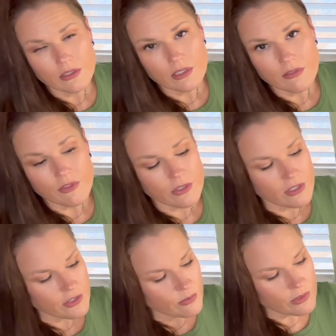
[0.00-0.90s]
If they're
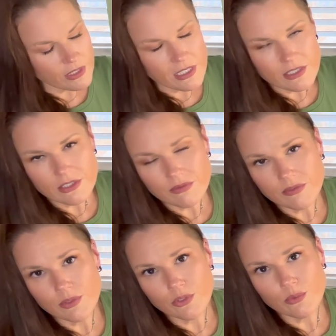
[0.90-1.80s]
not the one that has to
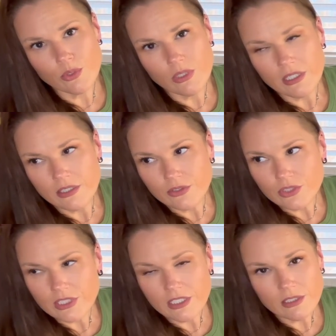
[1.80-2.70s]
fulfill the role, I
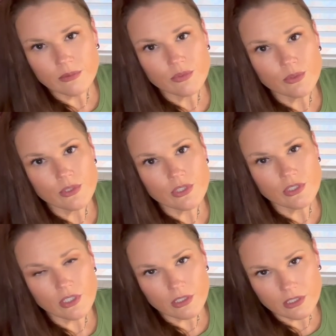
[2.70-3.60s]
understand influence and
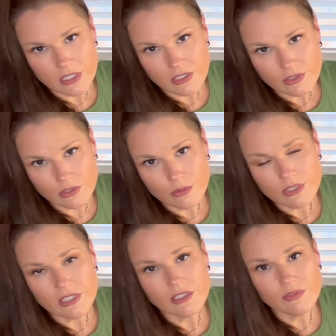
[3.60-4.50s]
talking things through with
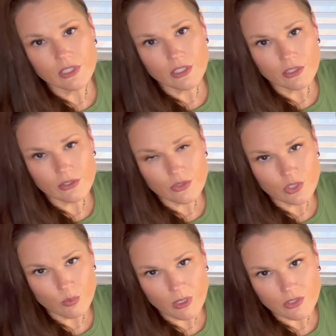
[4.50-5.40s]
significant others and
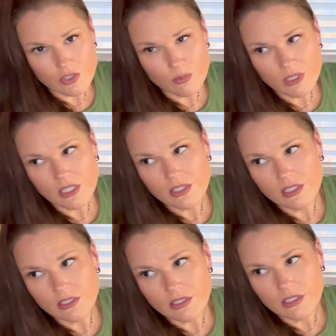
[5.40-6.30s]
spouses, but at the
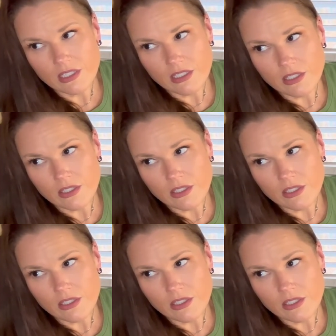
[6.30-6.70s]
end of the day,